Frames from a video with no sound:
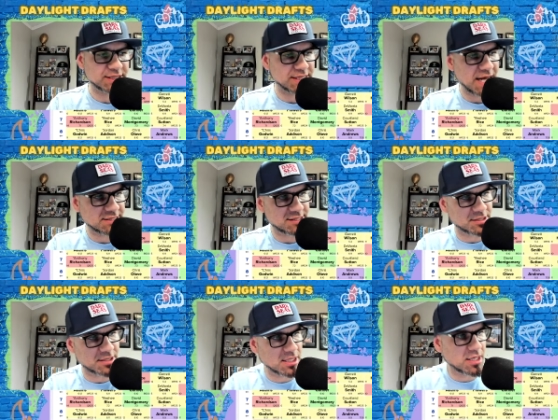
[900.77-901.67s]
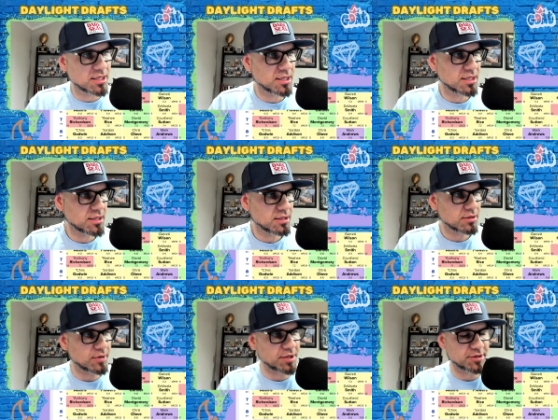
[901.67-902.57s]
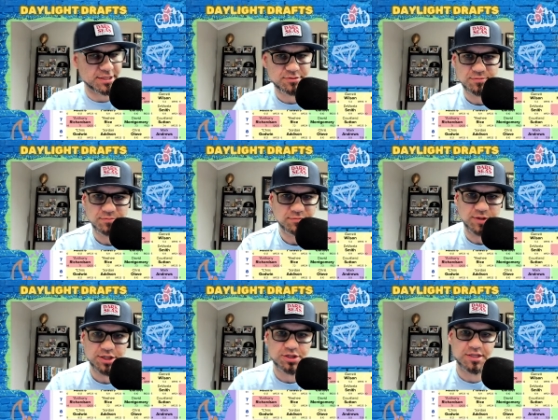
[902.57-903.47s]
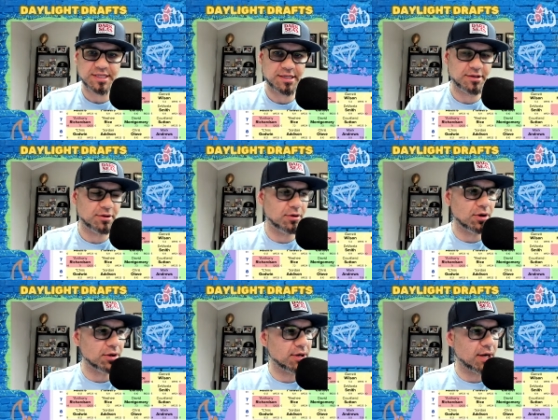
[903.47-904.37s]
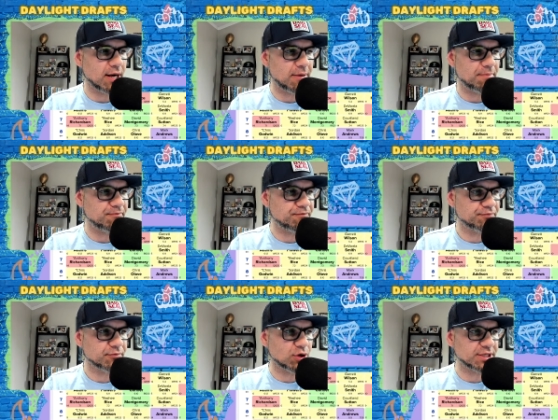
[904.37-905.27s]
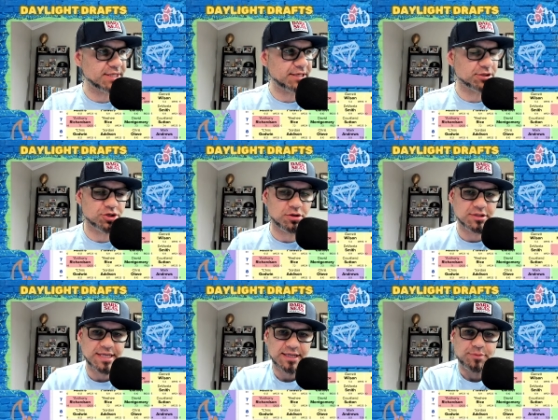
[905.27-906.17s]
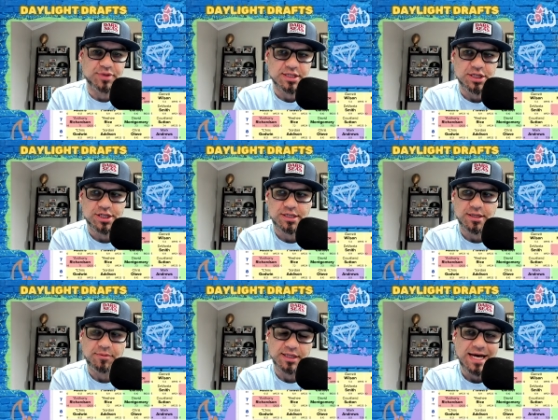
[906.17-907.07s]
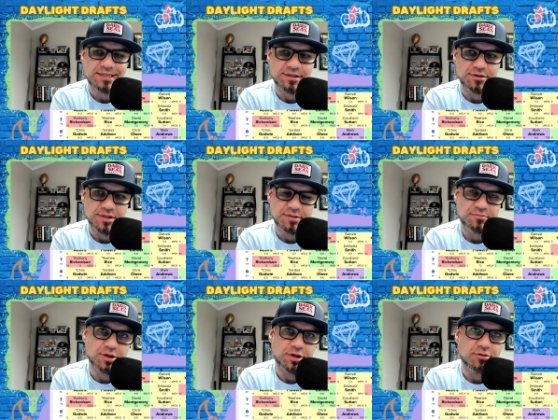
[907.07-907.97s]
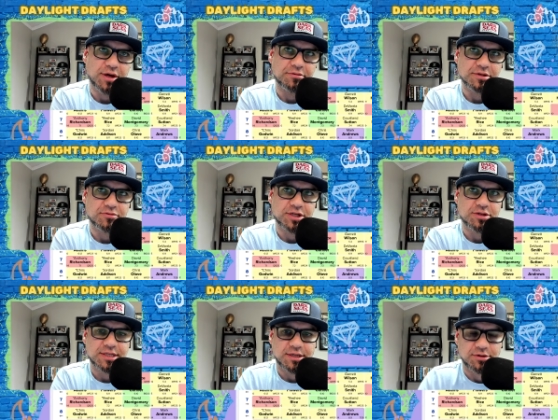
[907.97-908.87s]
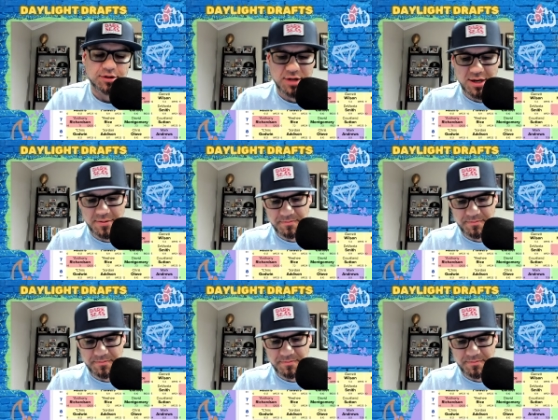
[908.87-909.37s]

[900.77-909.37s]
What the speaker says: last year. Whether it's Richardson or Daniel Jones at the position. I mean, last year was, you know, whether it was Richardson or